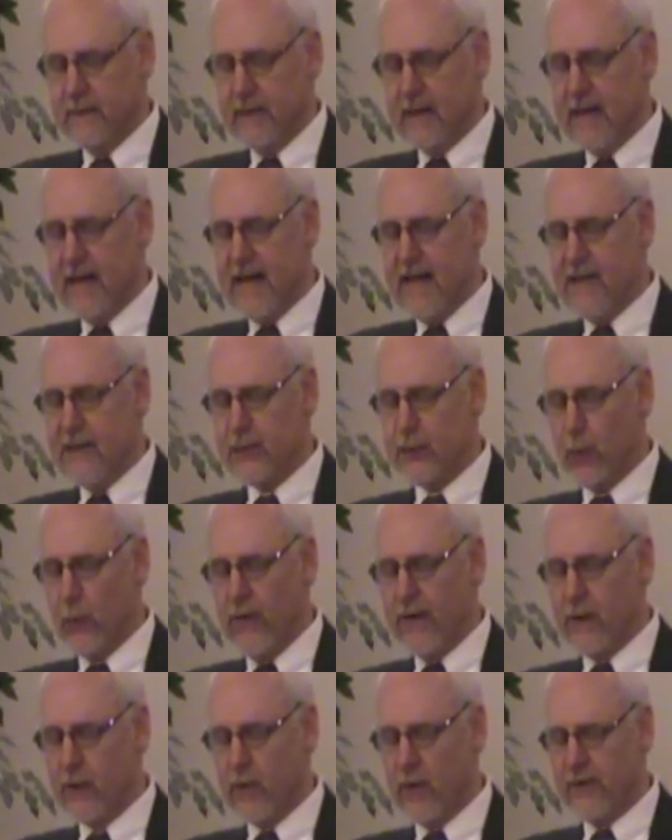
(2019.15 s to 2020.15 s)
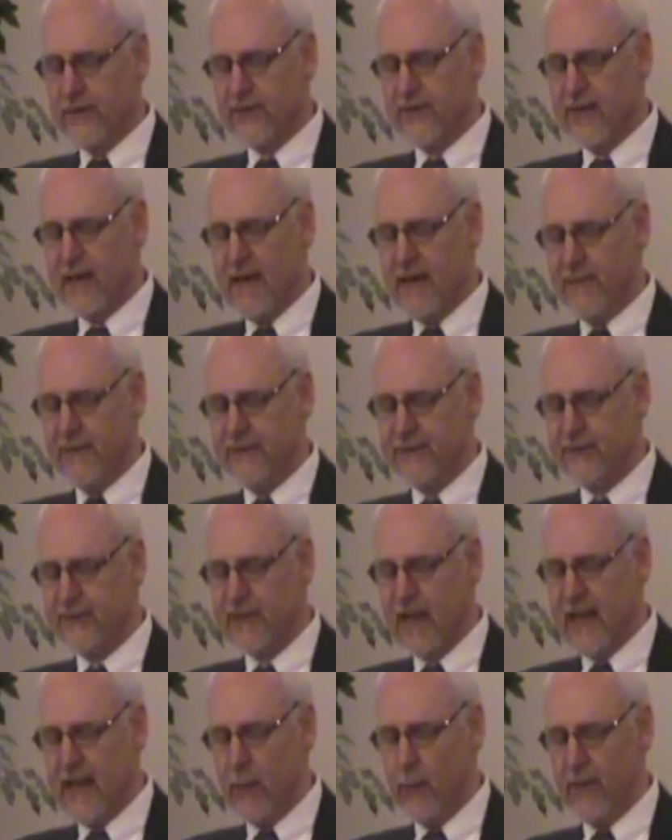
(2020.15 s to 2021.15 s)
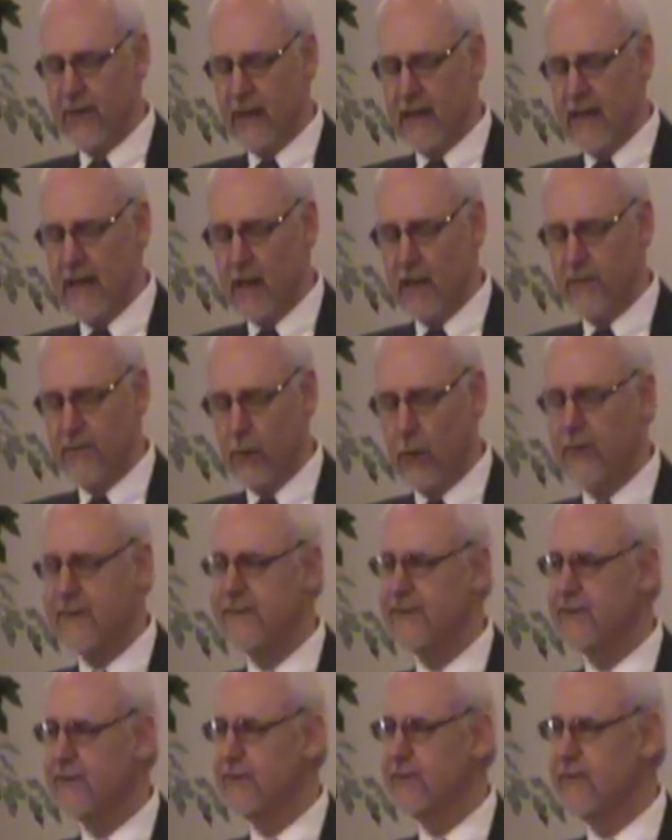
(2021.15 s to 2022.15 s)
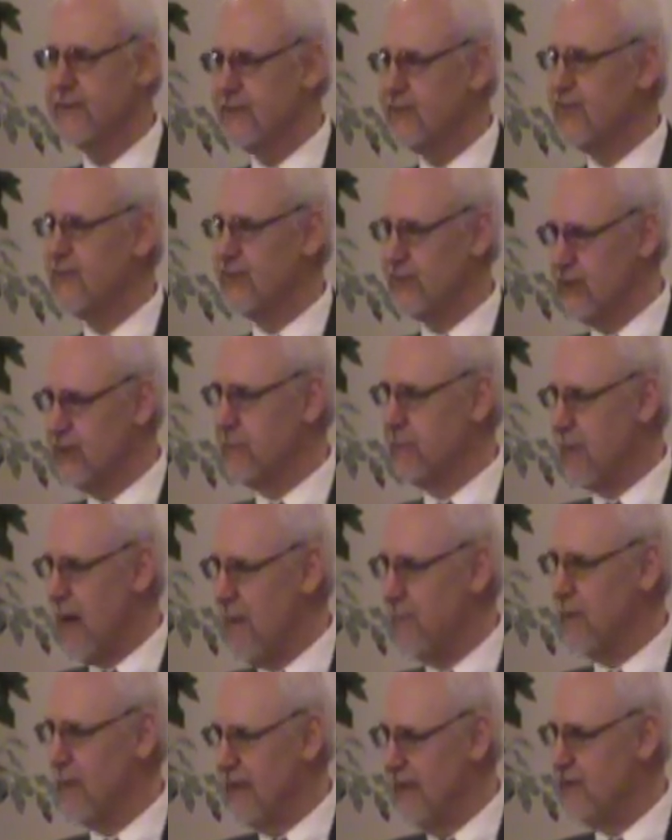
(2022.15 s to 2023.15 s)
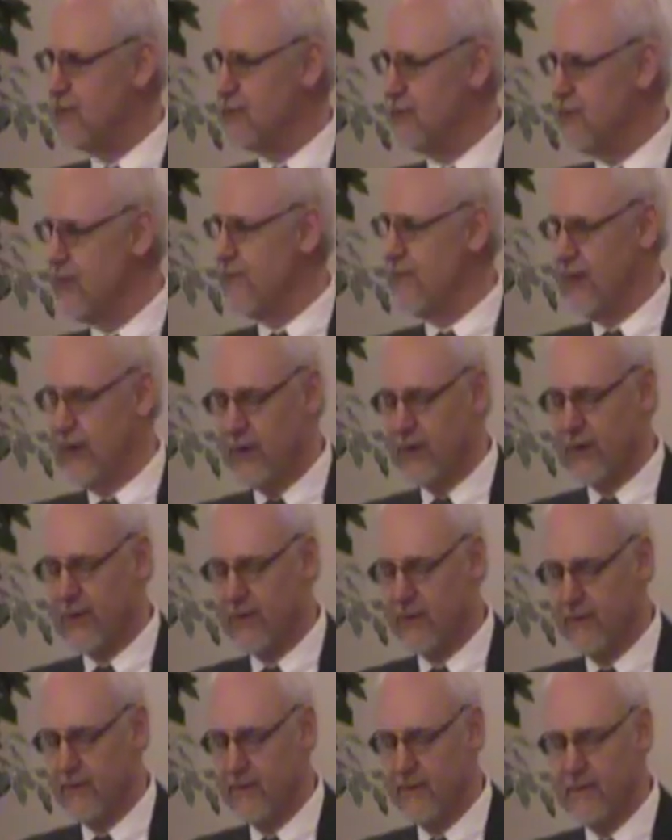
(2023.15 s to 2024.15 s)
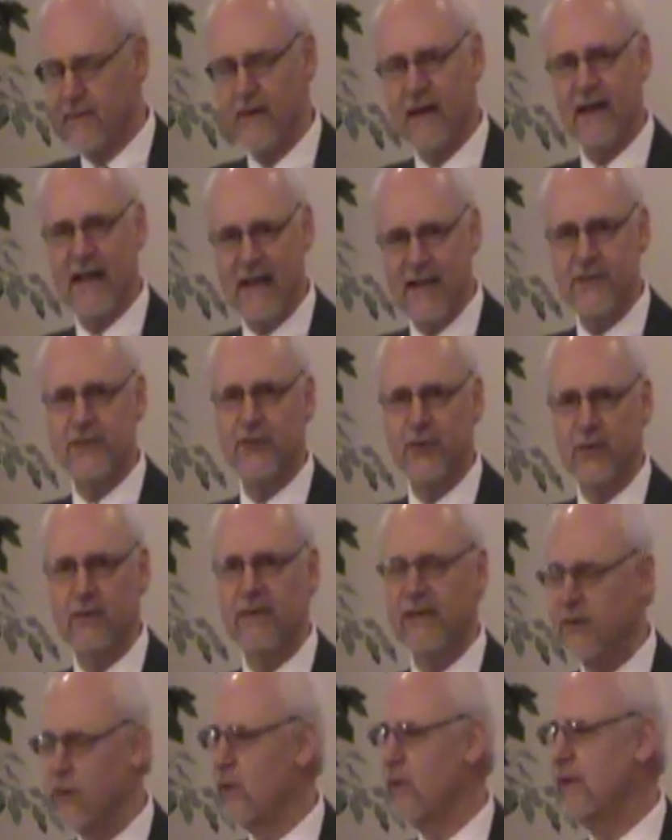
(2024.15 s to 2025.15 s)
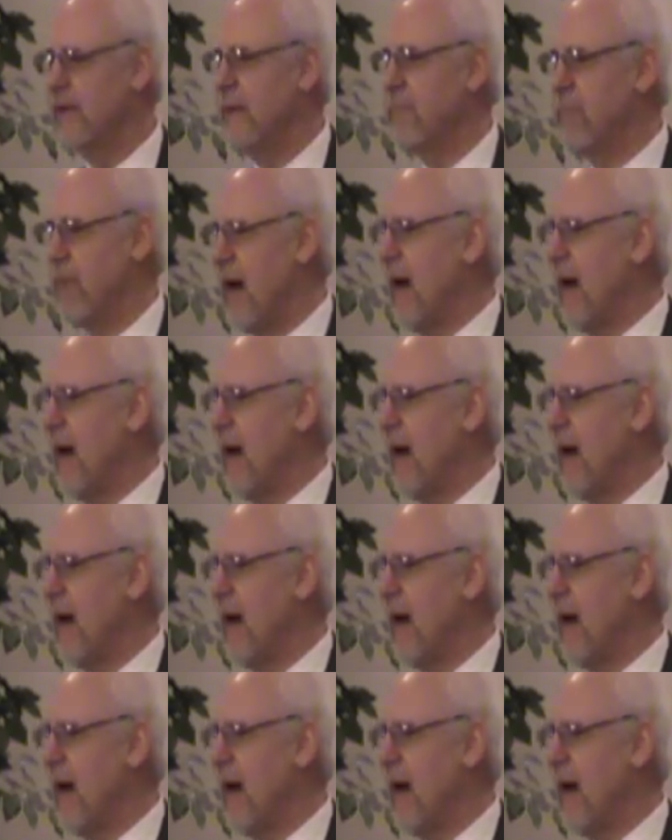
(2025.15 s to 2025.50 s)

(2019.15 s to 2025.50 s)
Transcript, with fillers: that an angel went across the heavens saying with a loud voice, This is to the population of the earth. An angel literally